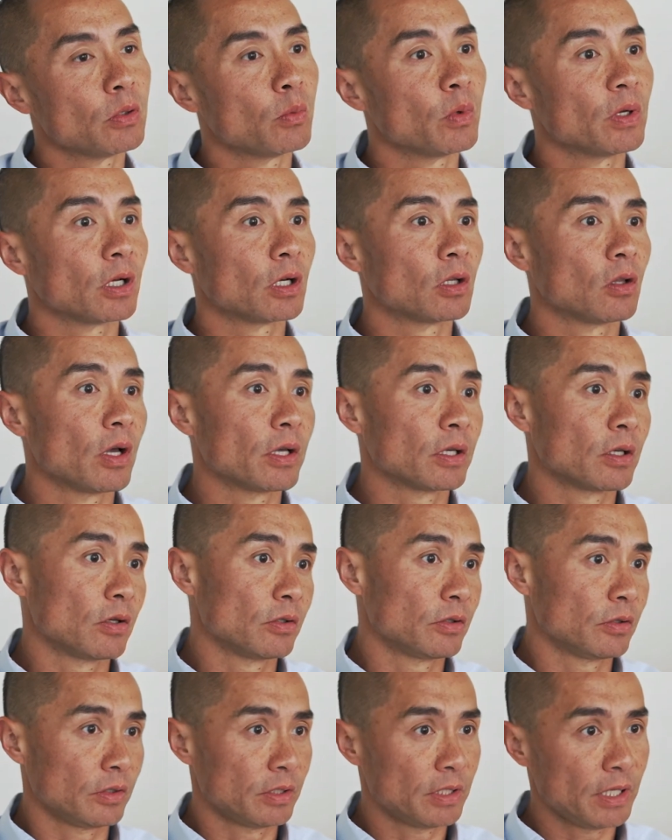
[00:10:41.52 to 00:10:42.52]
when a client
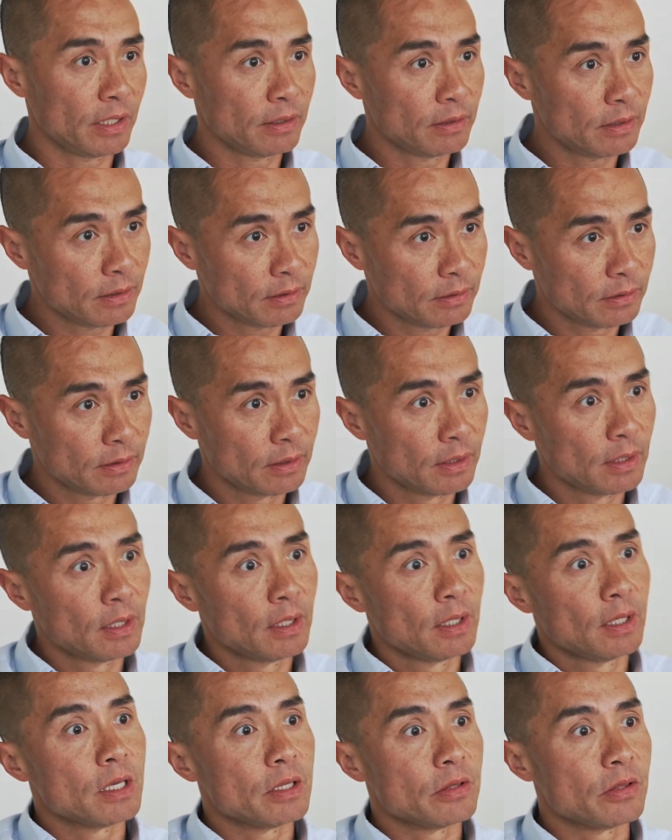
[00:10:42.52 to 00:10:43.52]
goes to tender,
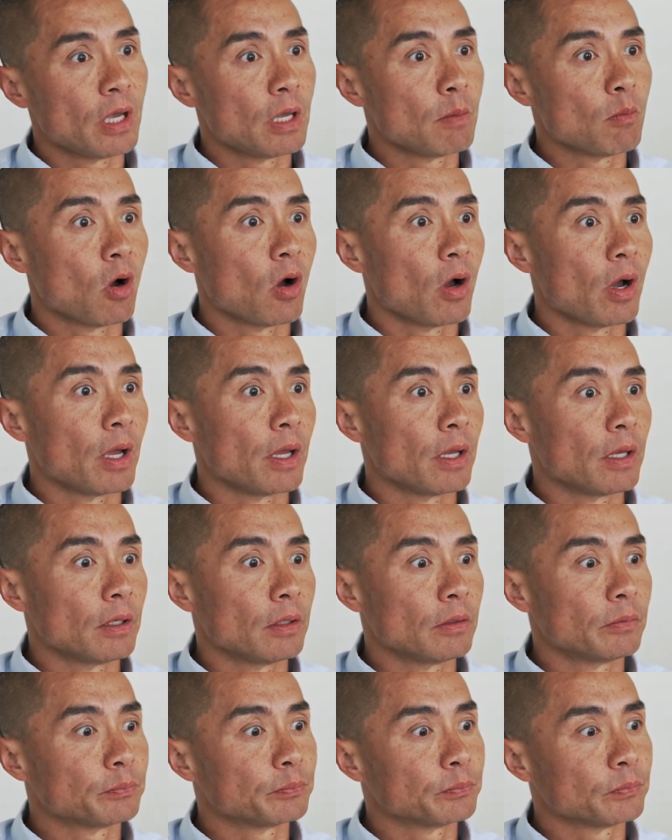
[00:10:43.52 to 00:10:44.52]
they might